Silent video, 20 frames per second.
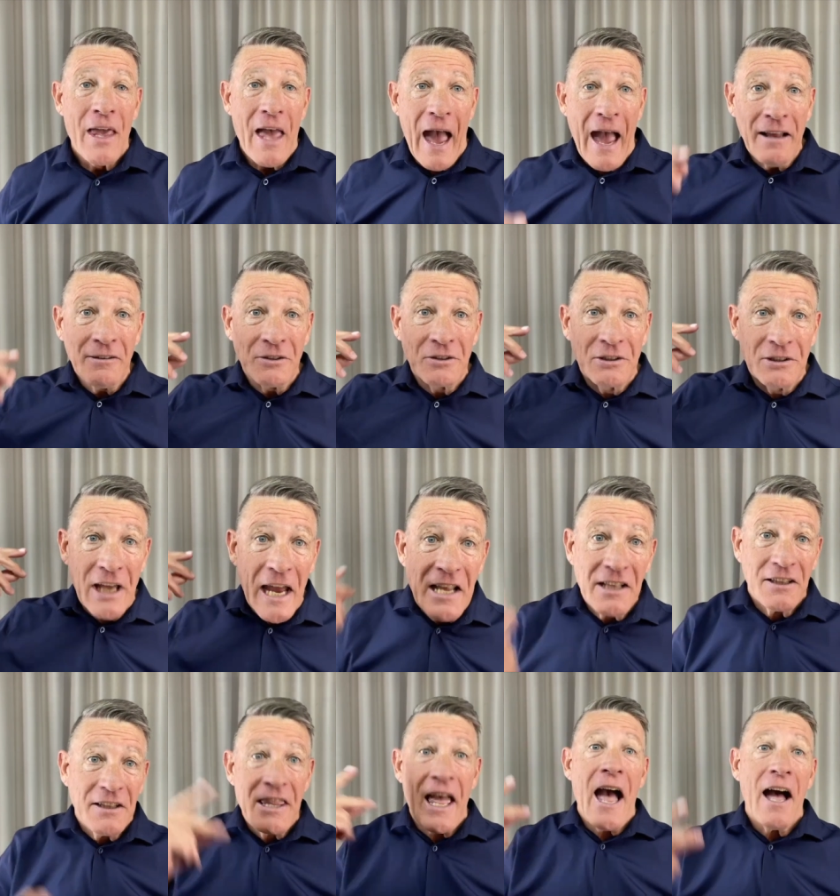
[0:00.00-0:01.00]
and
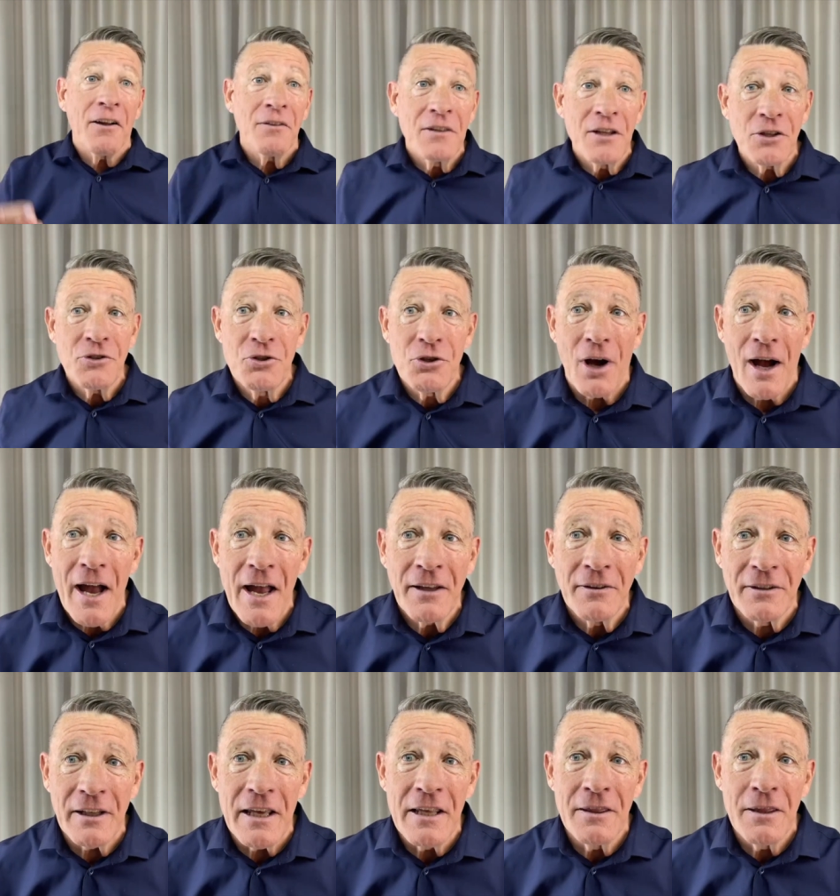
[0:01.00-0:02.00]
take down the
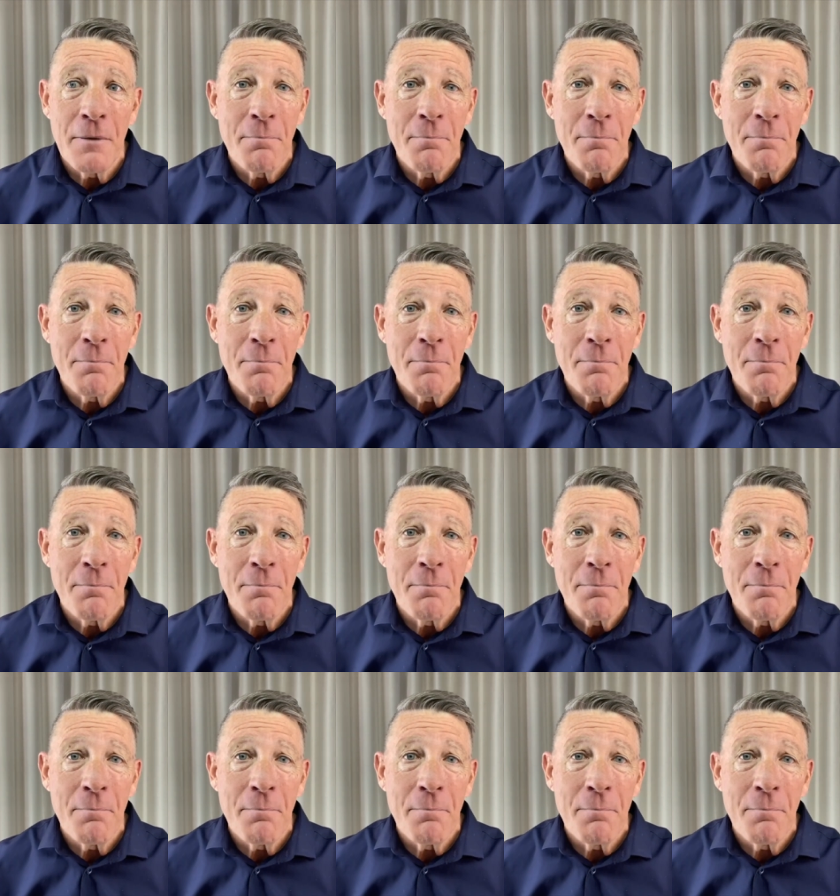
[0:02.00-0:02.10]
giant in